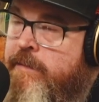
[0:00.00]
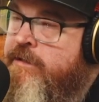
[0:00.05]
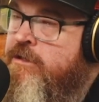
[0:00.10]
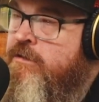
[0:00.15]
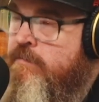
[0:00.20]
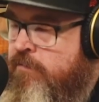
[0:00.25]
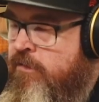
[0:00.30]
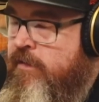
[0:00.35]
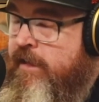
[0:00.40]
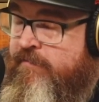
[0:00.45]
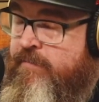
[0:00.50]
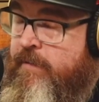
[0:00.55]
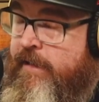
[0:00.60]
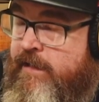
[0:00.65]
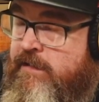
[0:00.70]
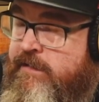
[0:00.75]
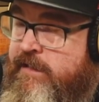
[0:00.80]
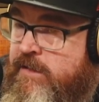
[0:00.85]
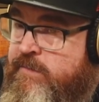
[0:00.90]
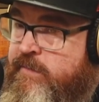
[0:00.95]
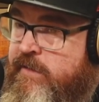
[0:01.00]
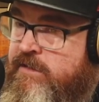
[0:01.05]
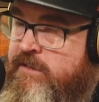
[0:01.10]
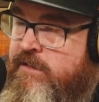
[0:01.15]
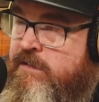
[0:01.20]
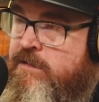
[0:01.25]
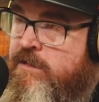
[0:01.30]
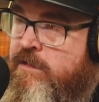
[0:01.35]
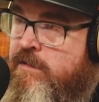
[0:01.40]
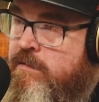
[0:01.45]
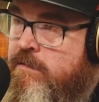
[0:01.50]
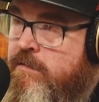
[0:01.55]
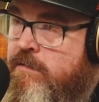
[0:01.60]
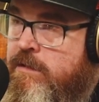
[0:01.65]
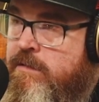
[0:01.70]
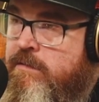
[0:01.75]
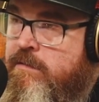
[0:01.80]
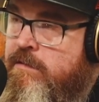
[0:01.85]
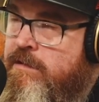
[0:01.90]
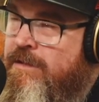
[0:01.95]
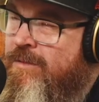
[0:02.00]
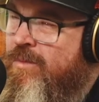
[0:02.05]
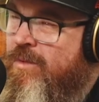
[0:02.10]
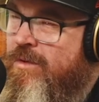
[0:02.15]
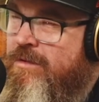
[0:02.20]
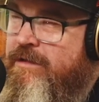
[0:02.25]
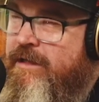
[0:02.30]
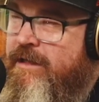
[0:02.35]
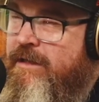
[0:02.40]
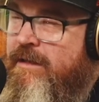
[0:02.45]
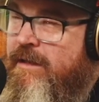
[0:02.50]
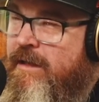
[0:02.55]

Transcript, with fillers: And I mean, you, you have played test matches. Do you, do you wander?